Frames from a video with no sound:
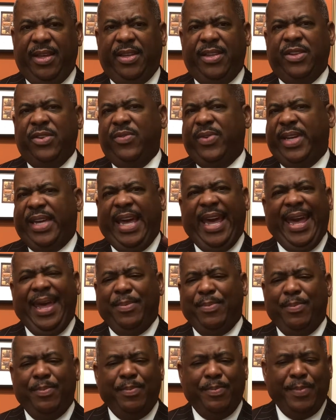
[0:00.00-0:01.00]
You
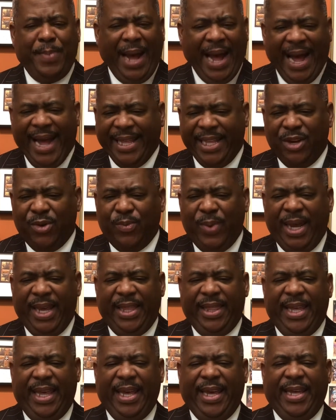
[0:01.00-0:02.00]
can't buy your way
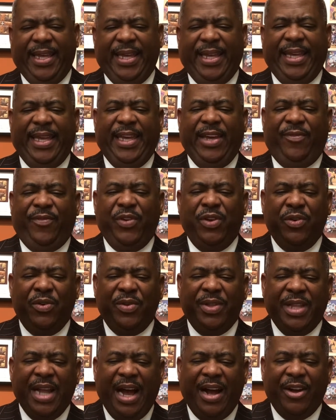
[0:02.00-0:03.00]
there. If
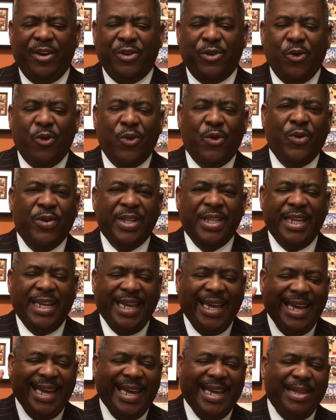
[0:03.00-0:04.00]
you're not going
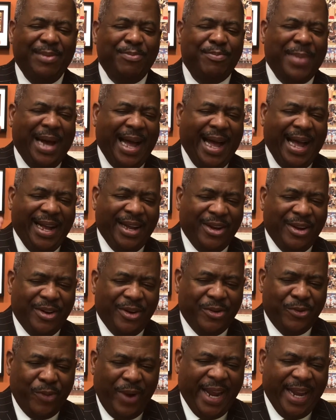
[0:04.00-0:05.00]
in by
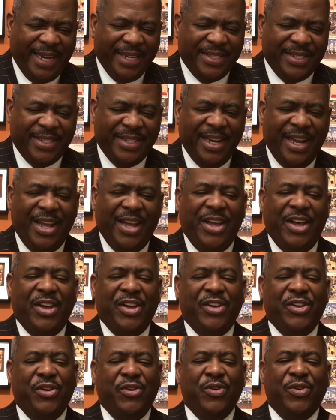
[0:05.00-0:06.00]
grace,
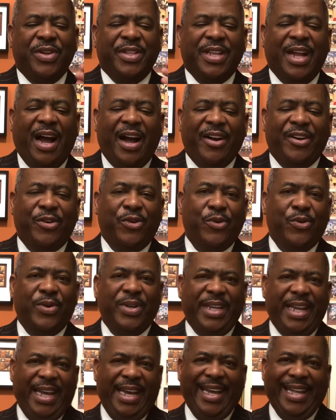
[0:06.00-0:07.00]
you are not
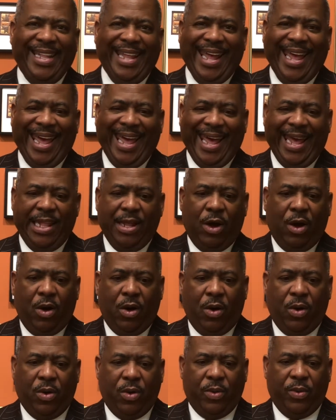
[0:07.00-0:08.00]
going in at
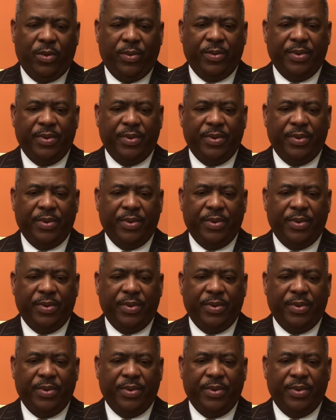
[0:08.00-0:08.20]
all.